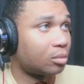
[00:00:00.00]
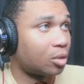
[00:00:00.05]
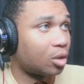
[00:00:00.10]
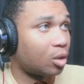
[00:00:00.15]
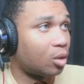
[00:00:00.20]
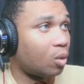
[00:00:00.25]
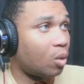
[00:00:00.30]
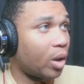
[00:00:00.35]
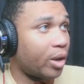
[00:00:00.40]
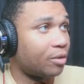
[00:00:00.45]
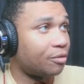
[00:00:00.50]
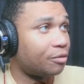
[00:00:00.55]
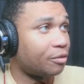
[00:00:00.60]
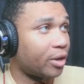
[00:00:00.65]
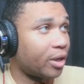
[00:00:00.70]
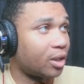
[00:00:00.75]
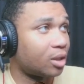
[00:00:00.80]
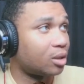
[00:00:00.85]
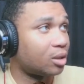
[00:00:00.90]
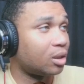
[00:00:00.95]
Quite
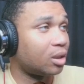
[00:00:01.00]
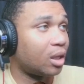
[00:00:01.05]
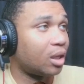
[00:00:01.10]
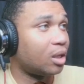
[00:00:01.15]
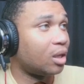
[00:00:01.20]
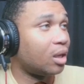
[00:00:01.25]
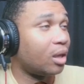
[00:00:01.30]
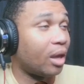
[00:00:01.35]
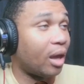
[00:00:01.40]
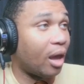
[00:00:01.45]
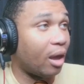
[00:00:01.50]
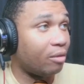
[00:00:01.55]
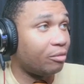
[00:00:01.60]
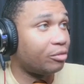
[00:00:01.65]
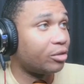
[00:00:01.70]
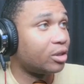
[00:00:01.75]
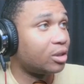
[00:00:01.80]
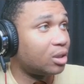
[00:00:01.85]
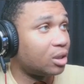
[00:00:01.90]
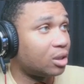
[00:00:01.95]
frankly, they hit
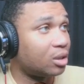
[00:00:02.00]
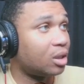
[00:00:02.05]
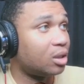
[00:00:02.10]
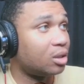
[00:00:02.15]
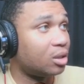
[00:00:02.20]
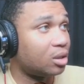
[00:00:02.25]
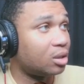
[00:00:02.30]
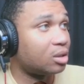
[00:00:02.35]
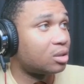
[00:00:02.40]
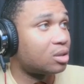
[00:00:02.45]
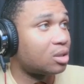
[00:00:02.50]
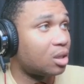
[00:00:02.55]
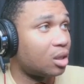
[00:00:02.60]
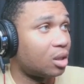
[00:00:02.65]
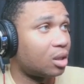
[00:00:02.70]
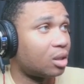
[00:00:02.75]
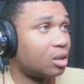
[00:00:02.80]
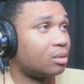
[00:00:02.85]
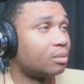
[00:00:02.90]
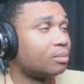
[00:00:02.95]
everything they needed to
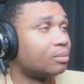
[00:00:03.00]
hit.